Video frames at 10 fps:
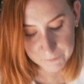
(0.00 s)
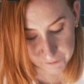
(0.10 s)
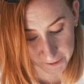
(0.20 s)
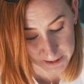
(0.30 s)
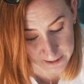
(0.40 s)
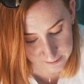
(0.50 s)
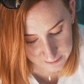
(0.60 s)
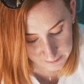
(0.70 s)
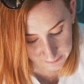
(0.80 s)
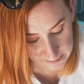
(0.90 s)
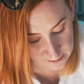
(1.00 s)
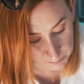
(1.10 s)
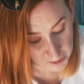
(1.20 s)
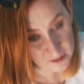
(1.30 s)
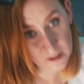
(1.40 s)
very easily cleaned, and
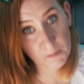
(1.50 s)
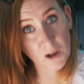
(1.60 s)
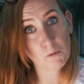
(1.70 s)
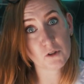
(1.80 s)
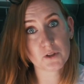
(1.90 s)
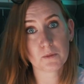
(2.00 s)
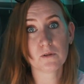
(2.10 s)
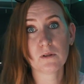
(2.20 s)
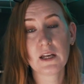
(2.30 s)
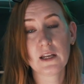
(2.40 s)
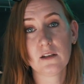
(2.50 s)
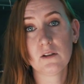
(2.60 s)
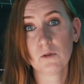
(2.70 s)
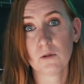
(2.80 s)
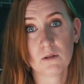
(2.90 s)
most of them are washable in
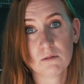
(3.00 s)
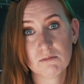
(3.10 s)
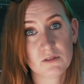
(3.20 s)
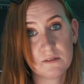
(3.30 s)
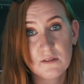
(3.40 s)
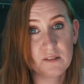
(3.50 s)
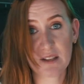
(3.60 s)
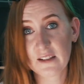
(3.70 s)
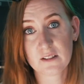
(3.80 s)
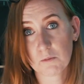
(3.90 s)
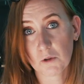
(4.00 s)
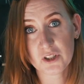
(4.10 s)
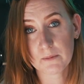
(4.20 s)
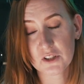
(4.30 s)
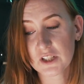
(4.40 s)
your standard
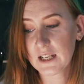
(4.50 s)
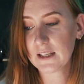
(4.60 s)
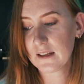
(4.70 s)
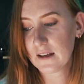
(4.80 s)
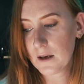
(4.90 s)
washing machine,